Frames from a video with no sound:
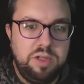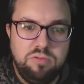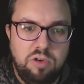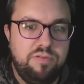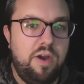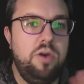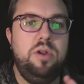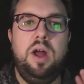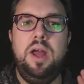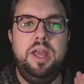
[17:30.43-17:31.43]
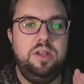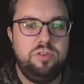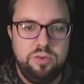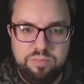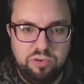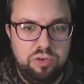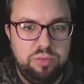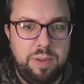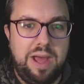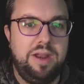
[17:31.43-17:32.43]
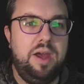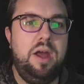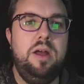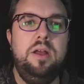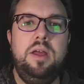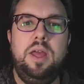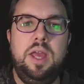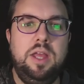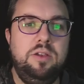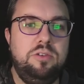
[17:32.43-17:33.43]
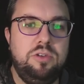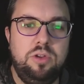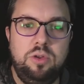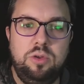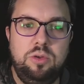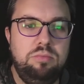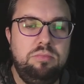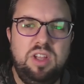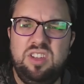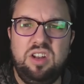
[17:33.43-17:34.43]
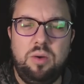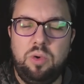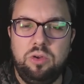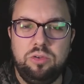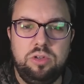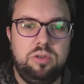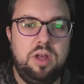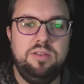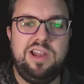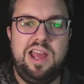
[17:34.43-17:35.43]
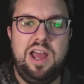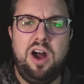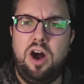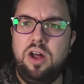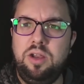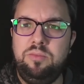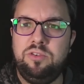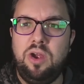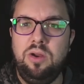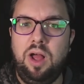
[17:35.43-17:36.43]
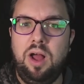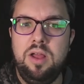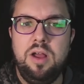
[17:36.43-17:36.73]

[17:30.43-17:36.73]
Ravonna into Bruce Banner into, is it like 1 or 2 turns later, Arnim Zola.